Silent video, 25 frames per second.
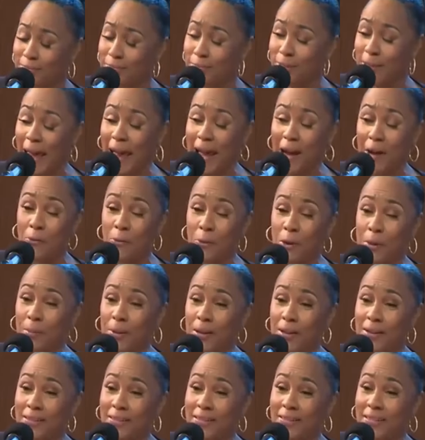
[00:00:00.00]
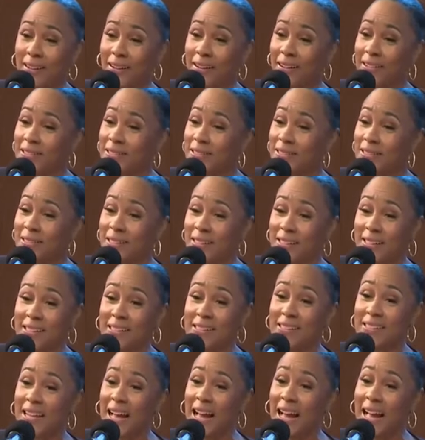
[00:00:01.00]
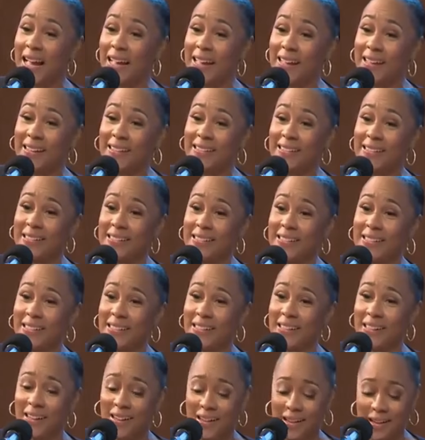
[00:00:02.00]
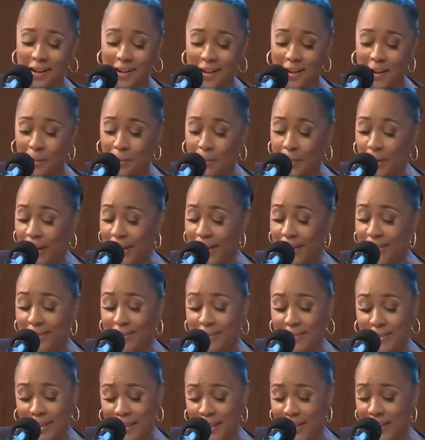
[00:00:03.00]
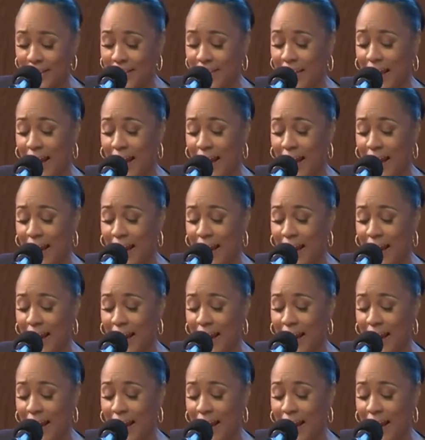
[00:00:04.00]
Black women are sick and tired of being sick and